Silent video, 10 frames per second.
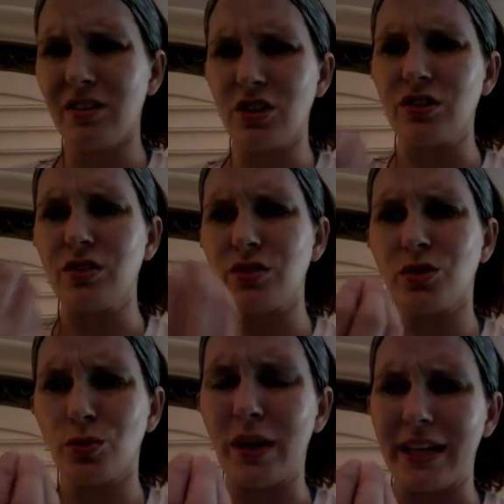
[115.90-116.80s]
just
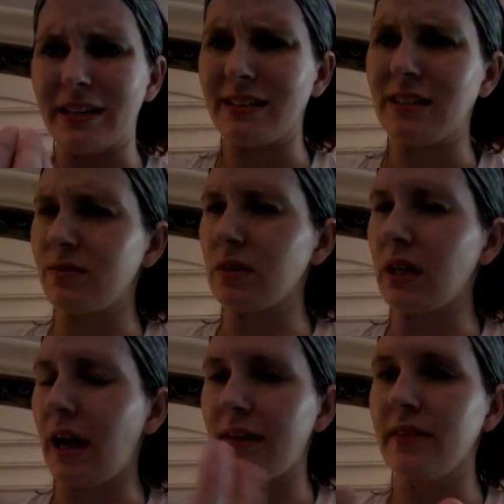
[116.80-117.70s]
sweet. It didn't
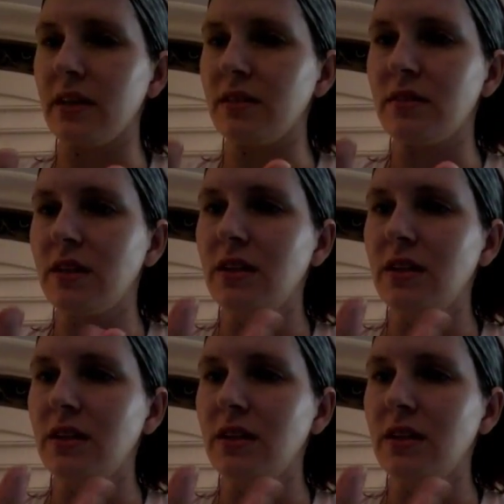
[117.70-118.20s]
really have a